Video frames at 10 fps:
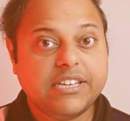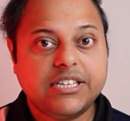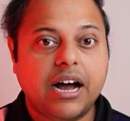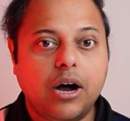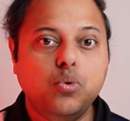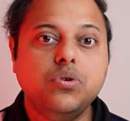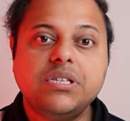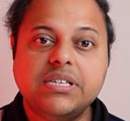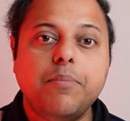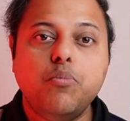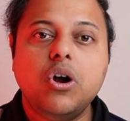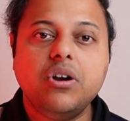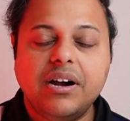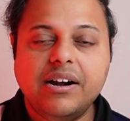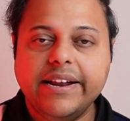is how
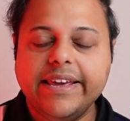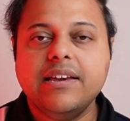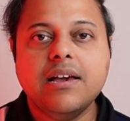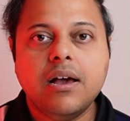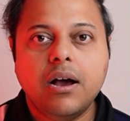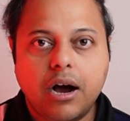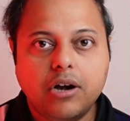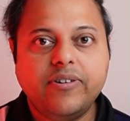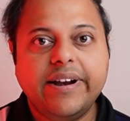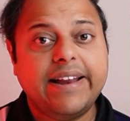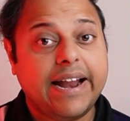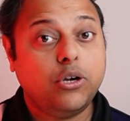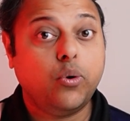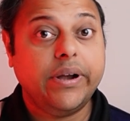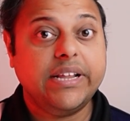someone earning
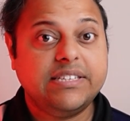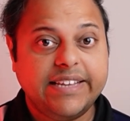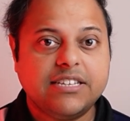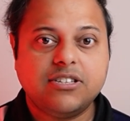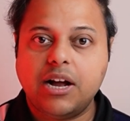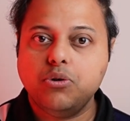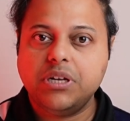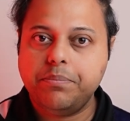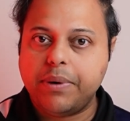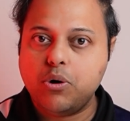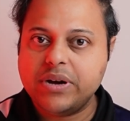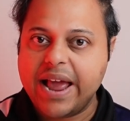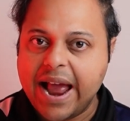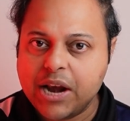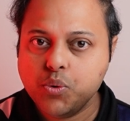£126,000
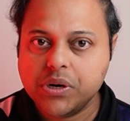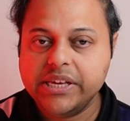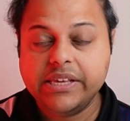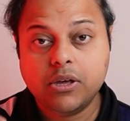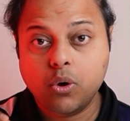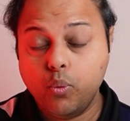annually